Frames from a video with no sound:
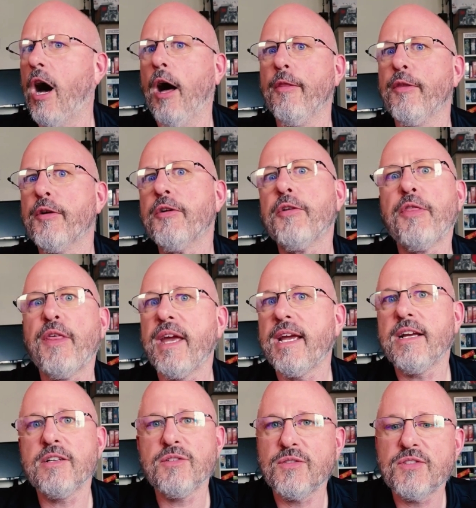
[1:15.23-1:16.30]
other
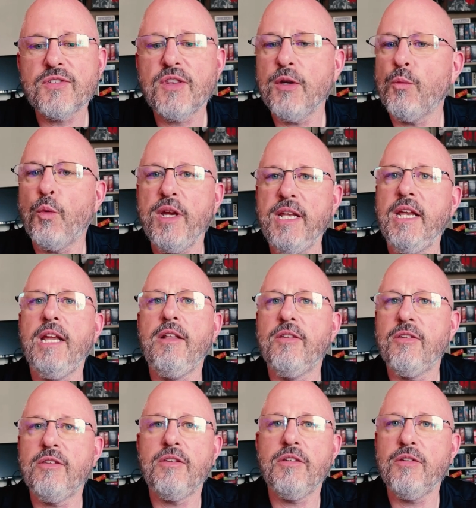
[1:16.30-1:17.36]
things that we need
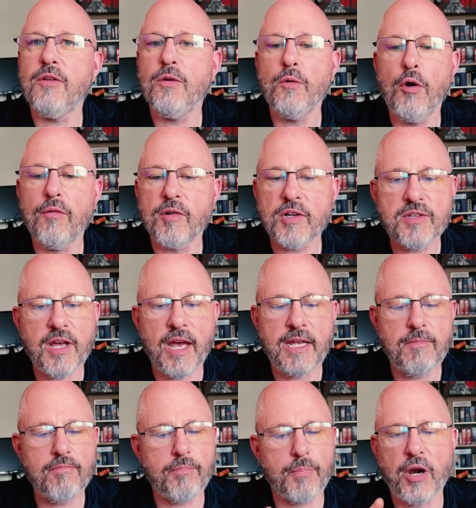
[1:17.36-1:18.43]
to do over time?